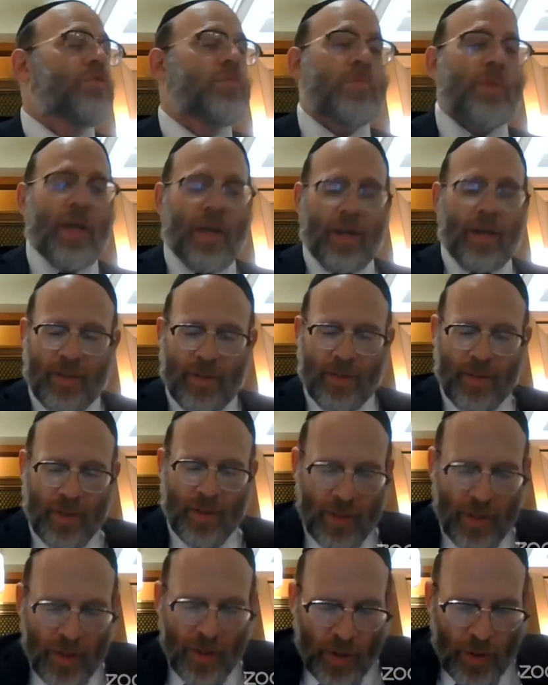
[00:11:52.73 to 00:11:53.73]
akuma.
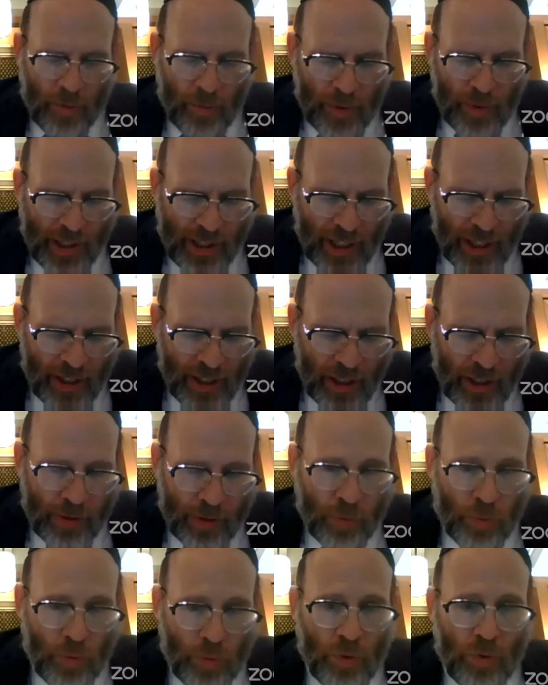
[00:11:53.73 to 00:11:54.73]
We said
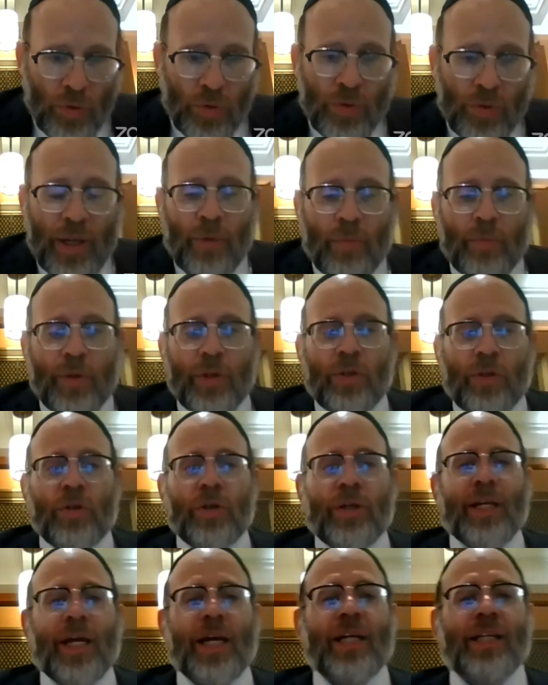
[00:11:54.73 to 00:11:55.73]
there's a rule that we
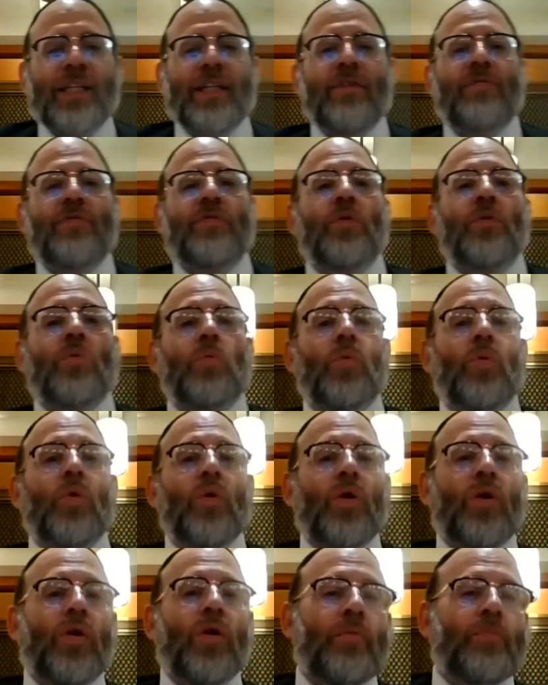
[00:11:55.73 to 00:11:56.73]
look as if the
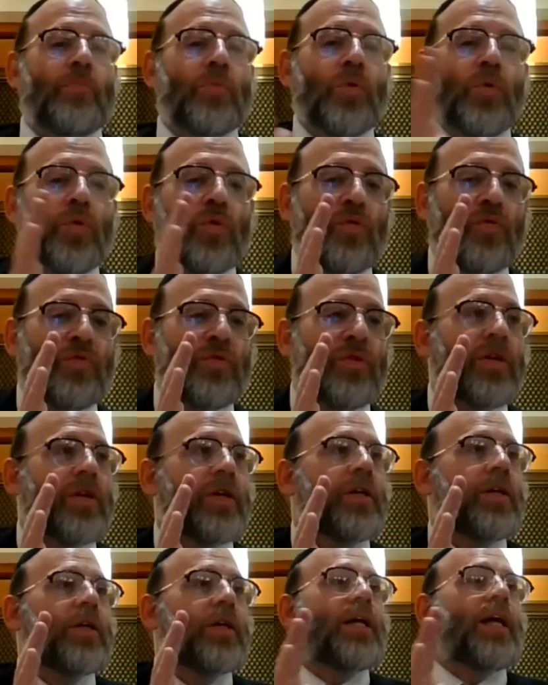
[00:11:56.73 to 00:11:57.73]
wall moved
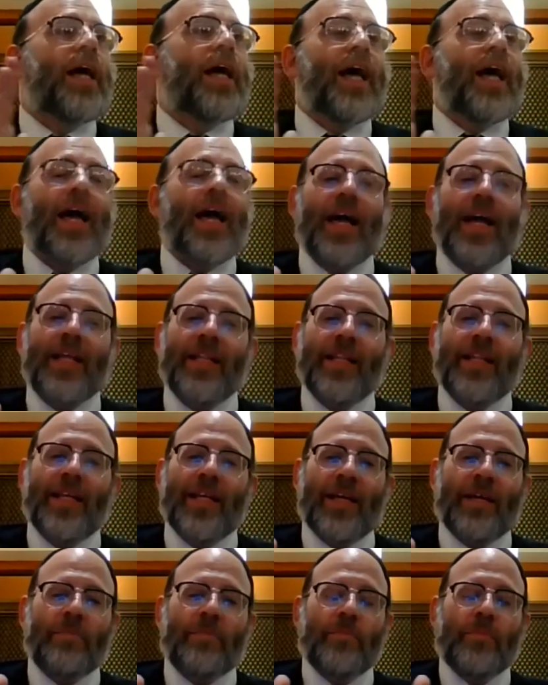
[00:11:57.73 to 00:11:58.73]

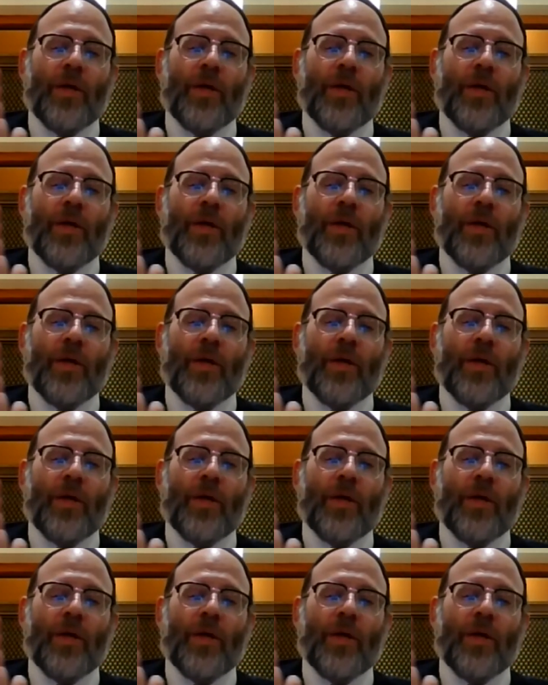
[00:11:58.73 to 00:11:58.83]
and